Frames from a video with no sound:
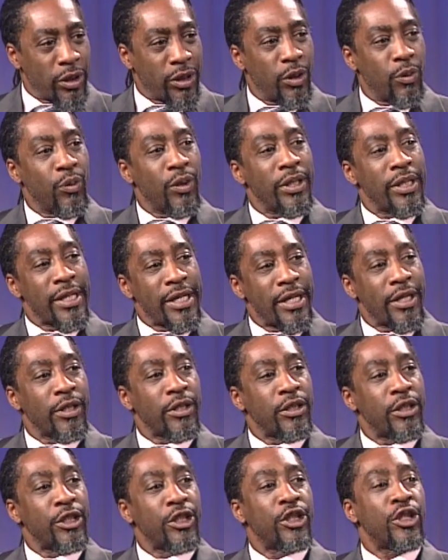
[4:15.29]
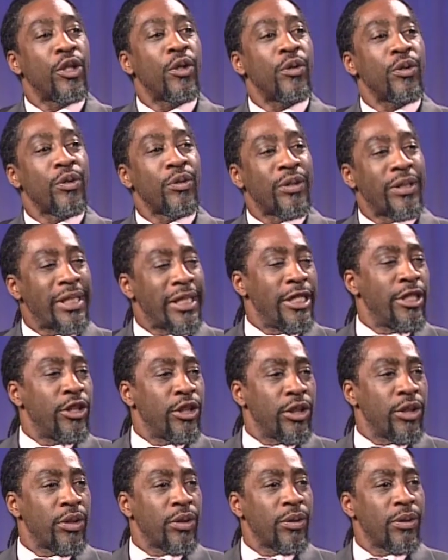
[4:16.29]
someone there to show you,
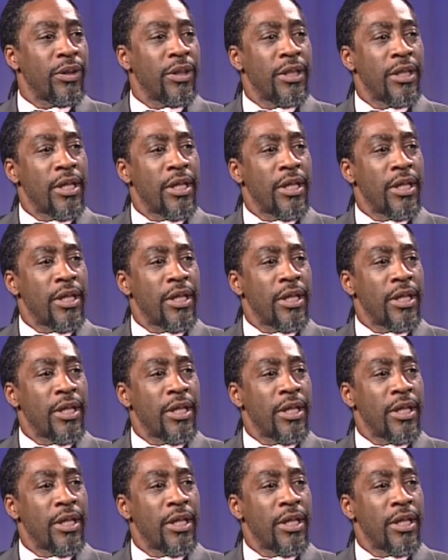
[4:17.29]
teach you